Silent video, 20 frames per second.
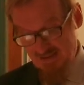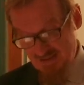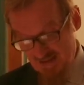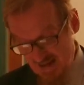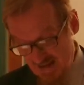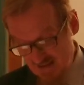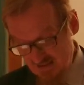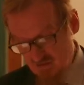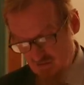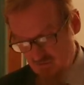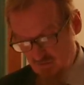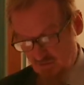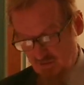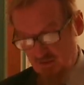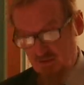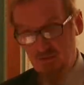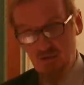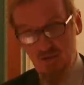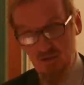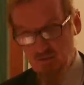can, in
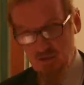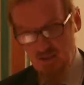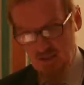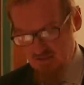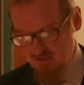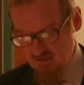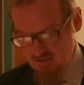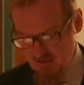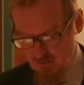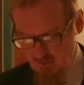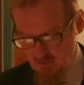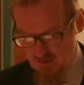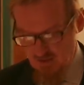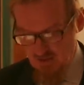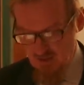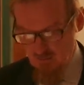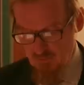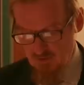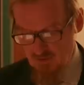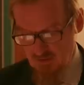fact, have an academic
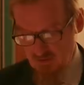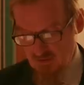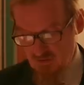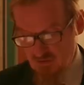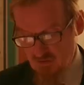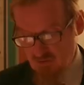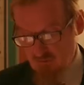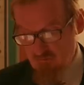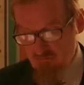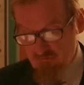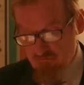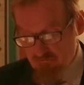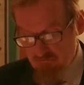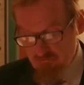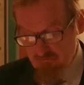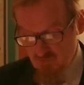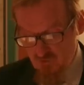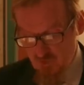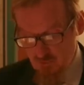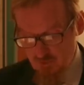application,
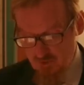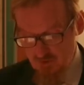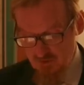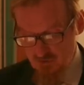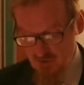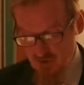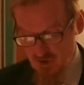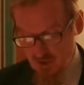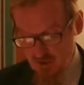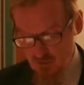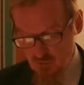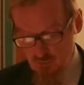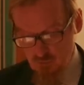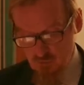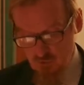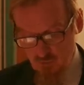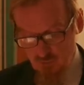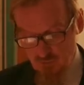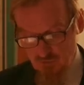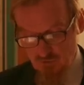simply to denote
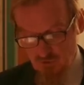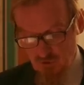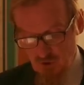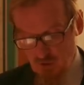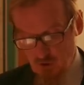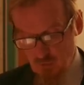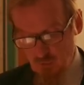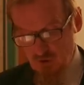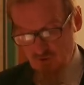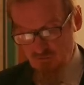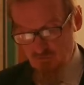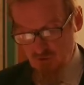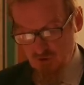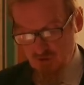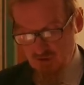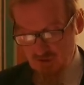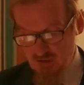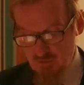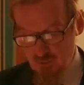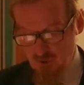movements which very
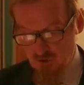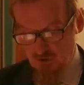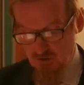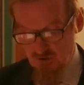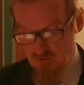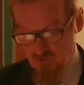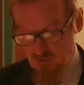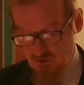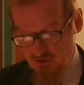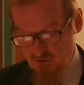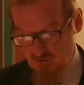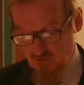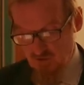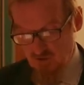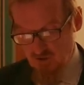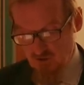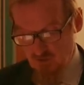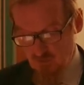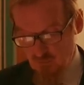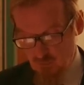deliberately trace their
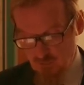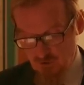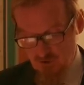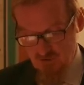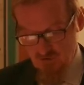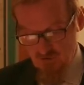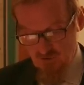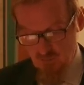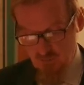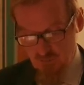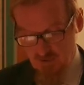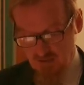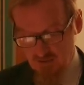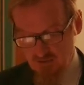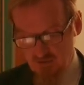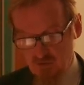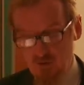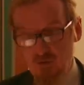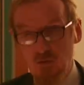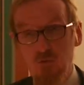inspiration back
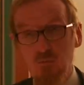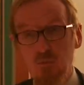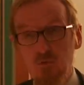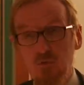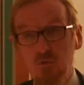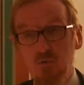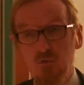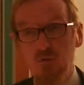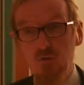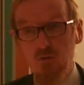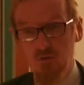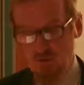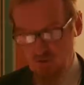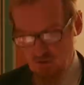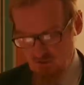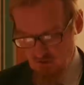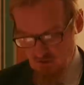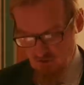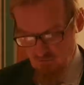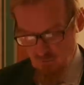to the hermeneutics
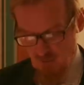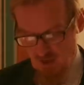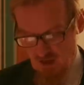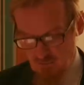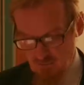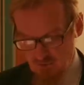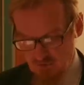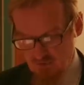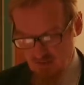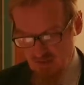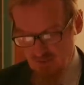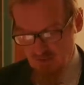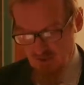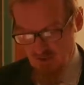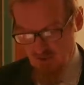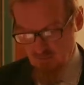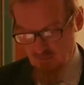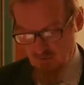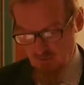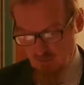of Muhammad ibn
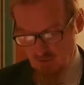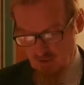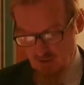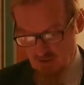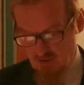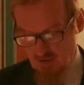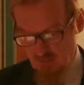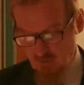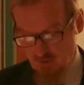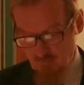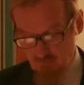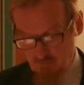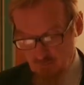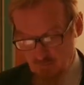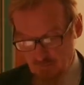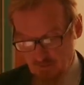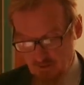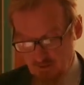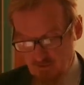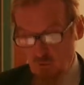Abdul Wahhab,
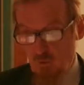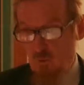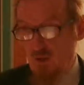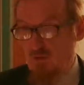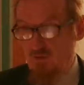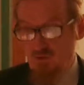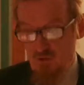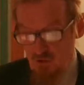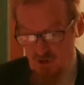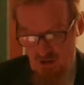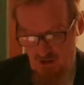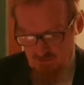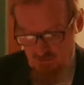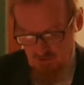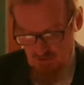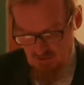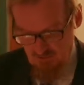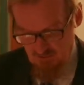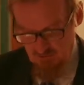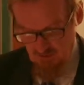in the way that
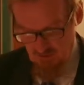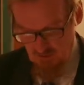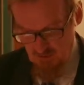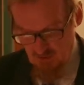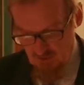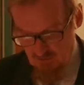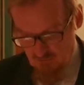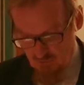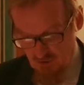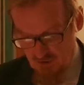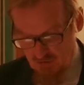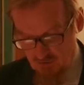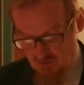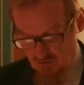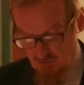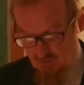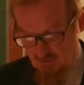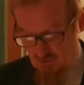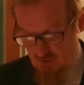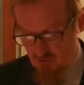Shafi'is, for
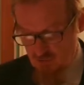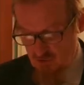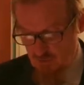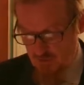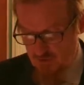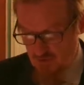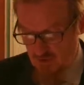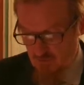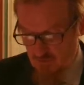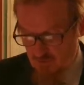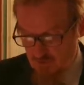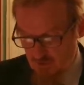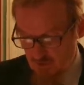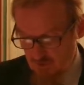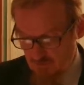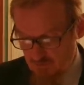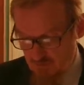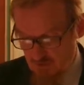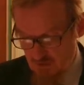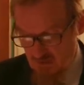instance, attribute
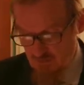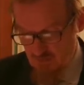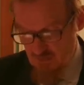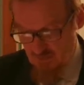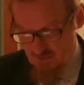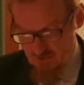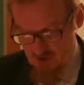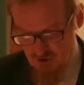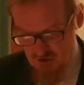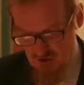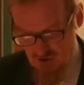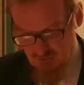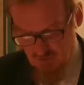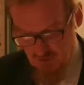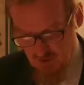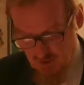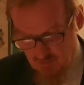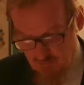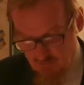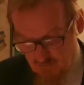themselves to Imam
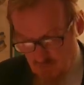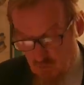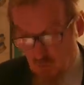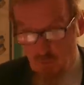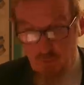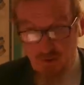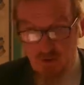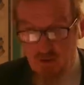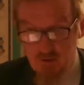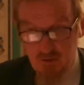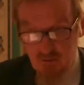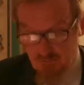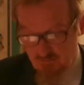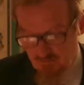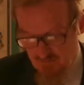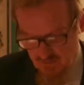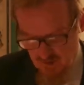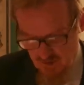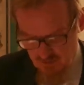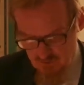Shafi'i, albeit in
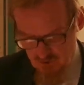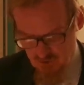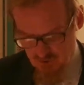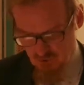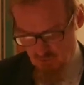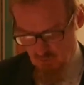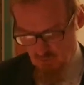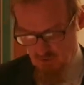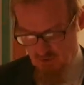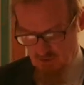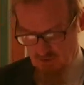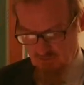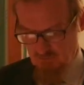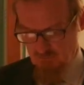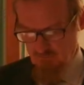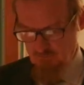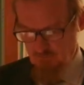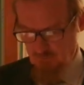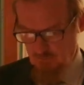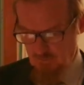divergent ways.
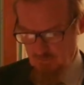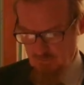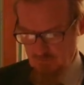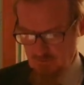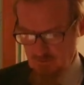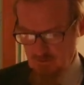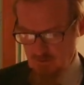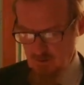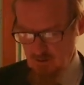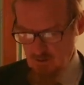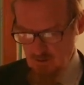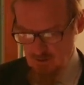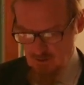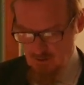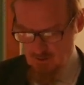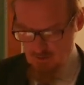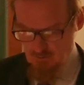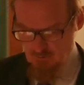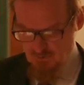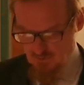
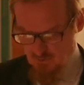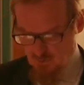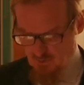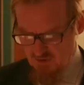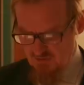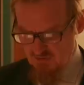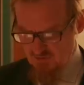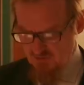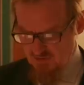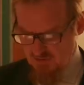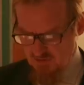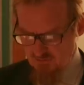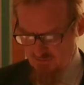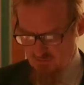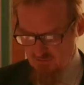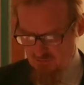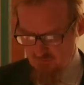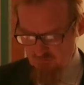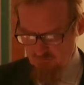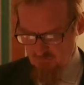But the word
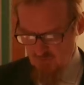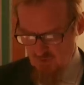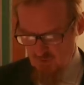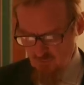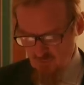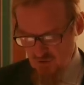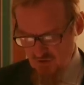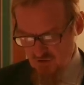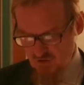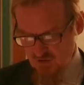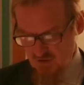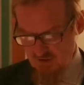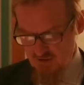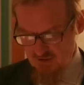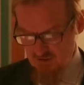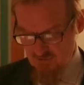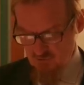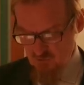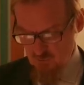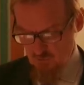Salafi,
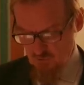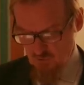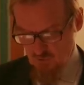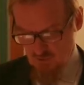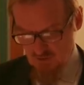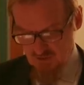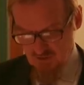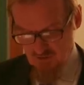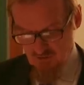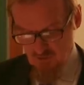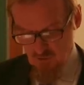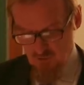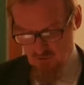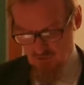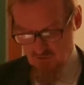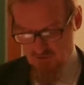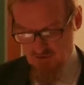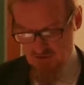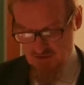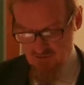originating from soi-disant
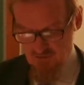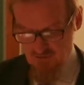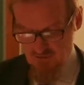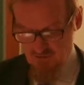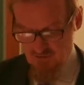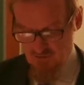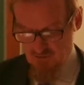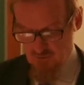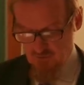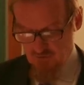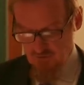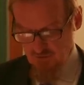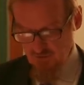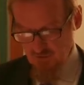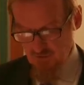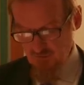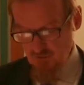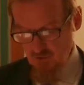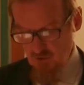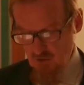Salafis
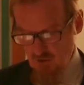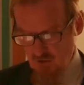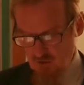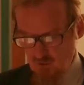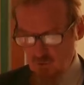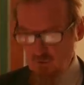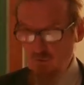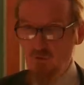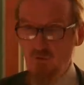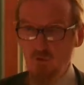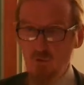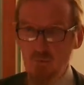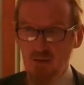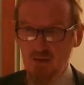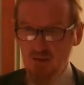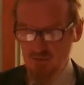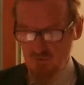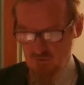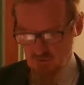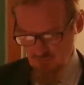themselves, also
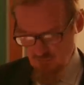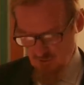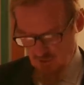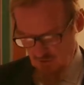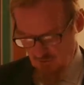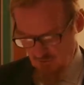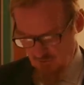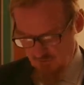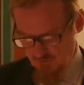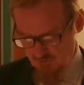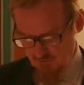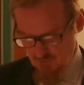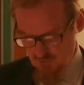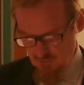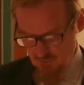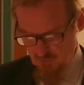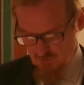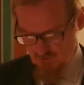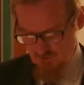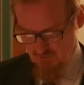begs a rather
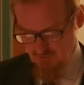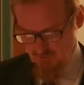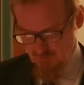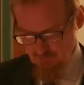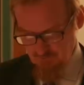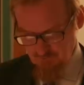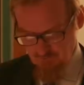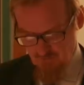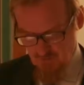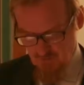central question,